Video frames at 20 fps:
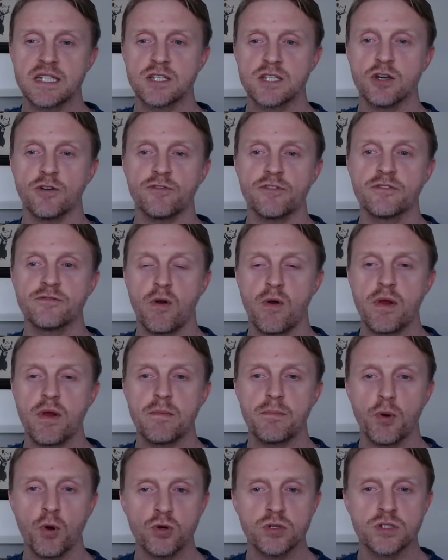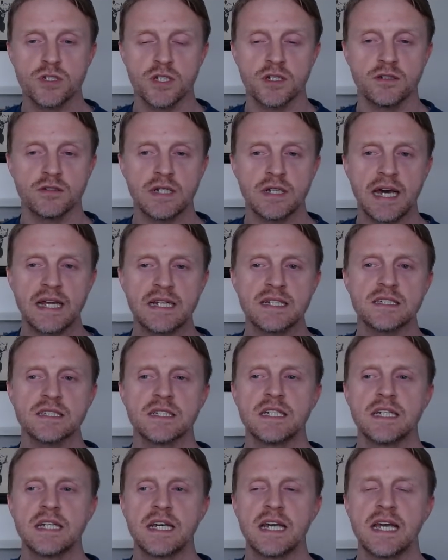often very important, and
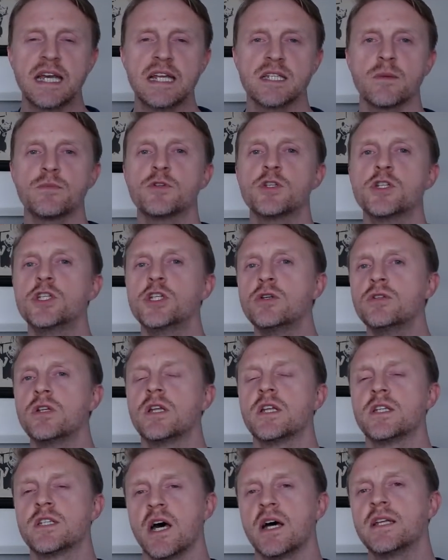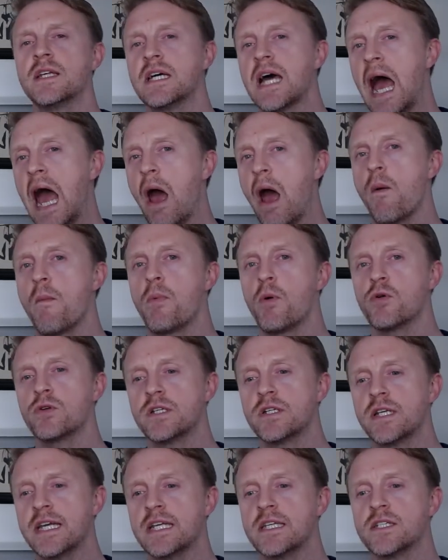it's up to you to decide how important
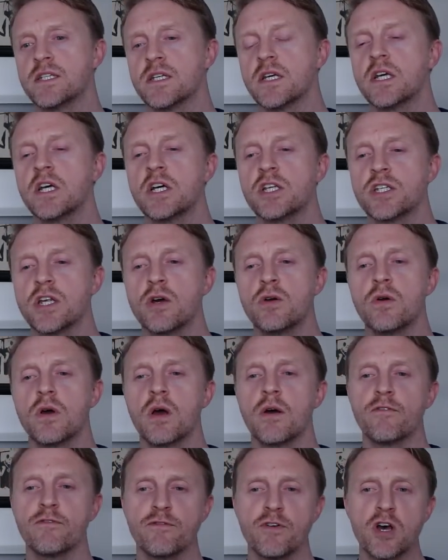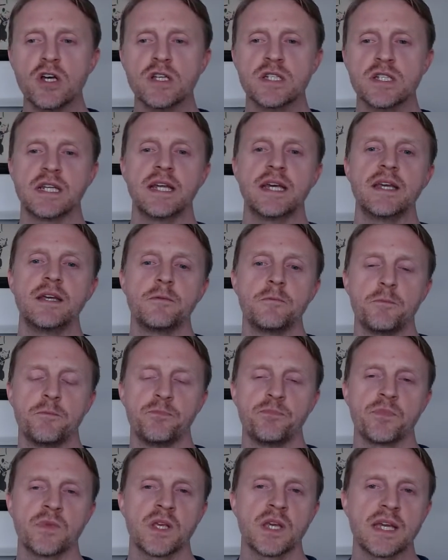it is. So firstly,
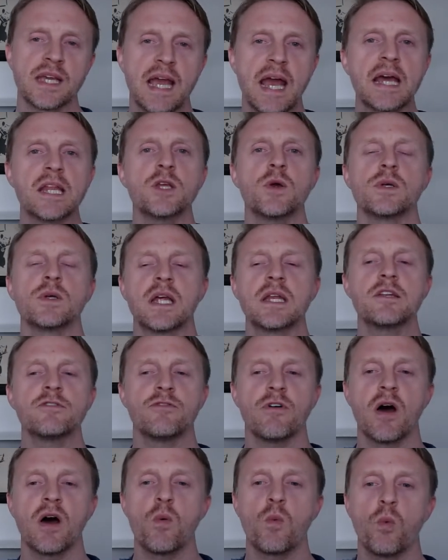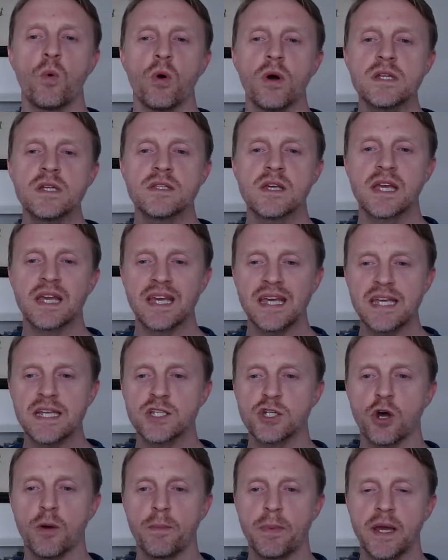can you identify what is the key
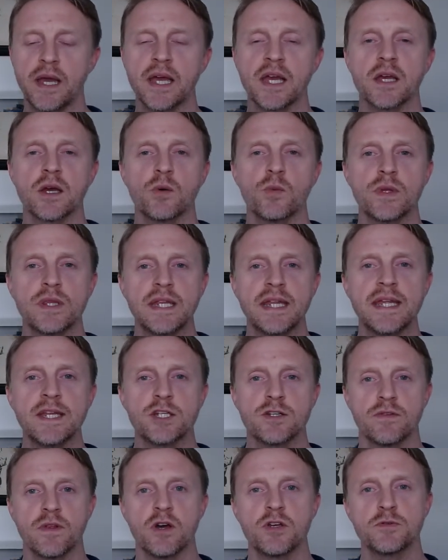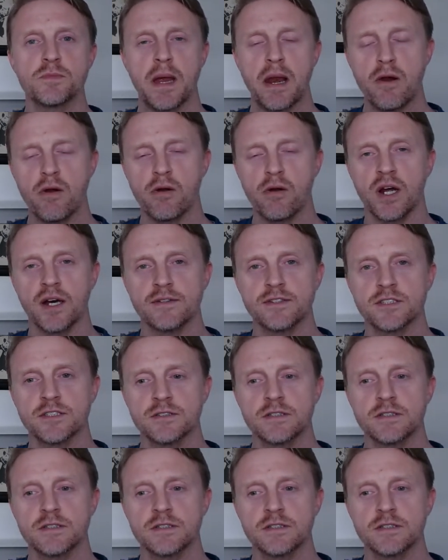topic within each of those paragraphs?